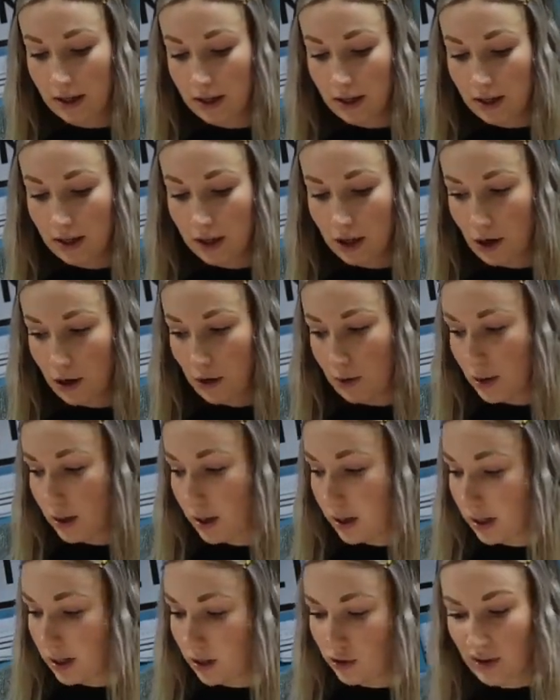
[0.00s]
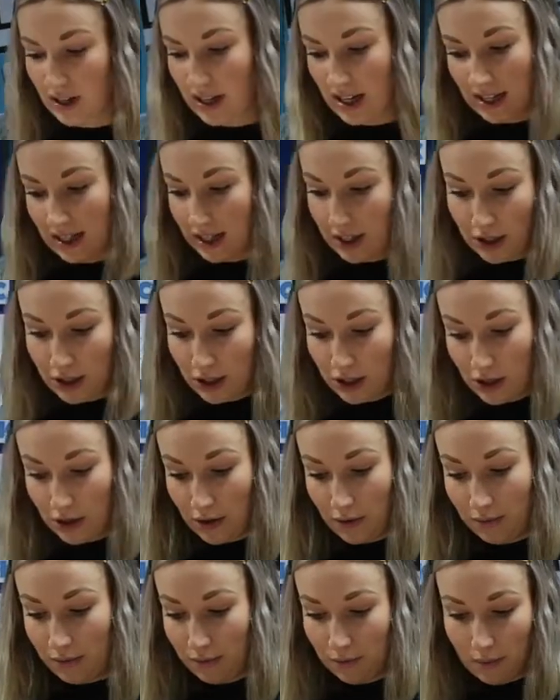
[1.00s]
So it's really easy to do.
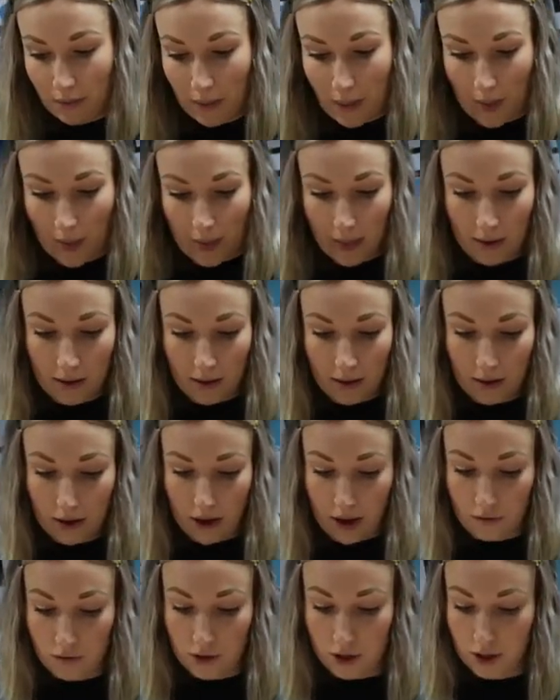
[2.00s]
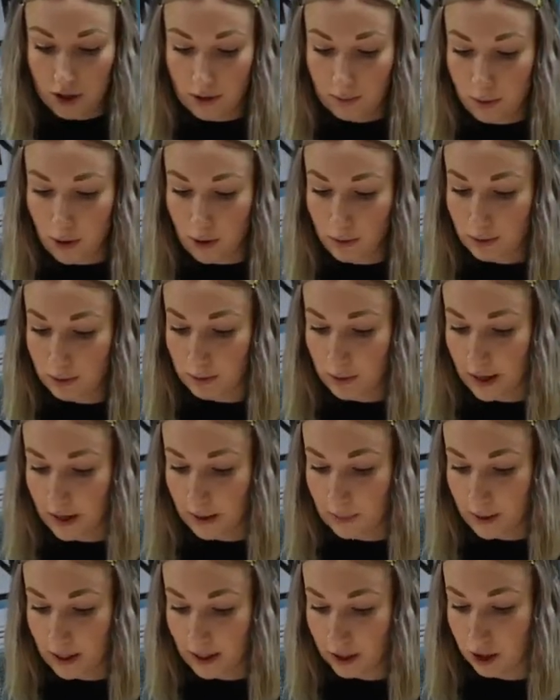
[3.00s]
I've just popped my
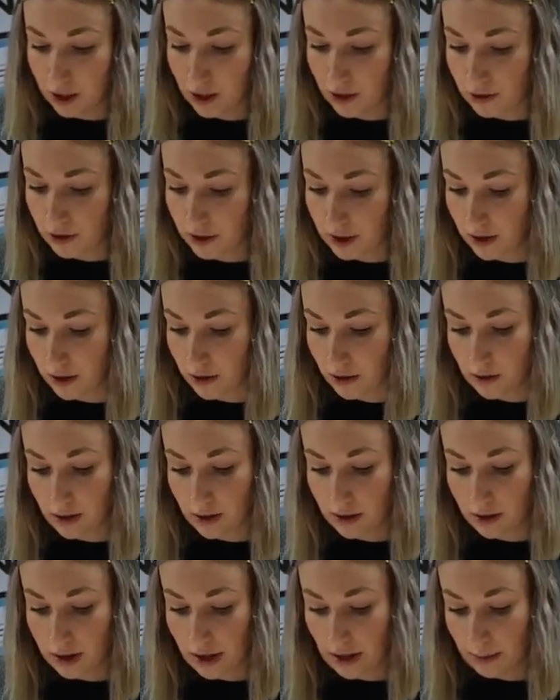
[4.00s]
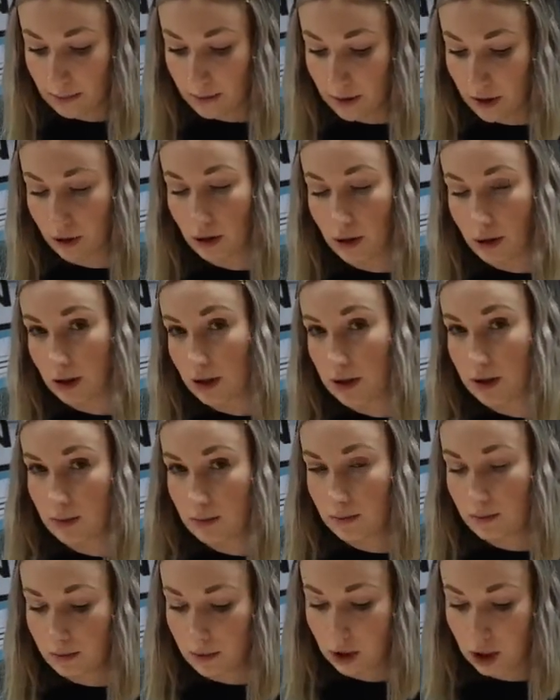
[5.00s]
picture onto a coloured
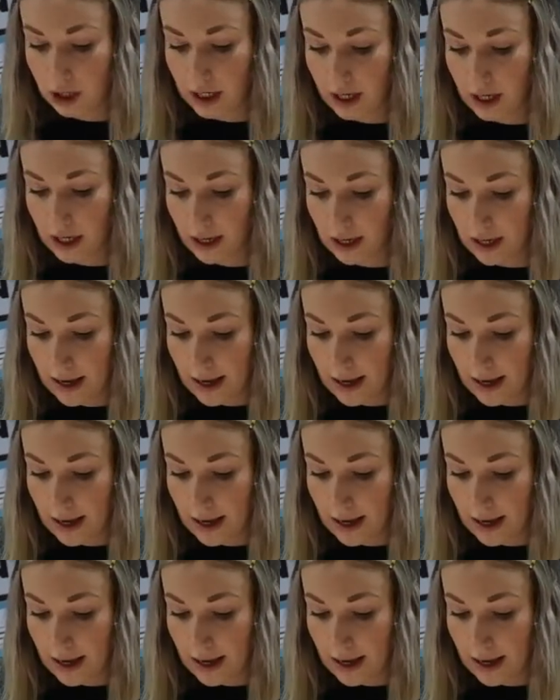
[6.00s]
sheet,